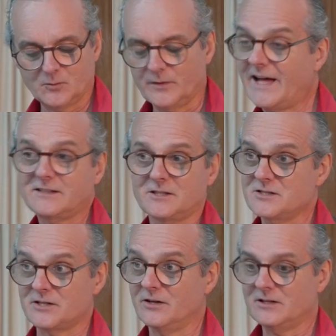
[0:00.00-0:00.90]
without
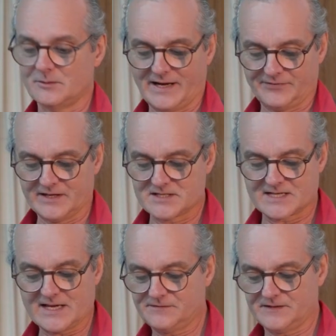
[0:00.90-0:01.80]
concern about their
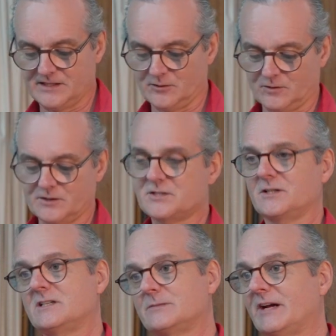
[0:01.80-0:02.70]
safety or
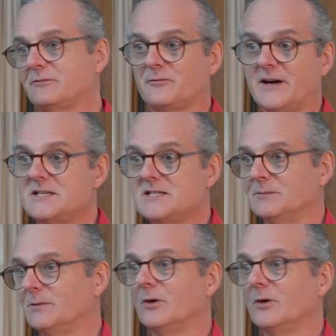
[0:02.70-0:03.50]
concerns about friendship,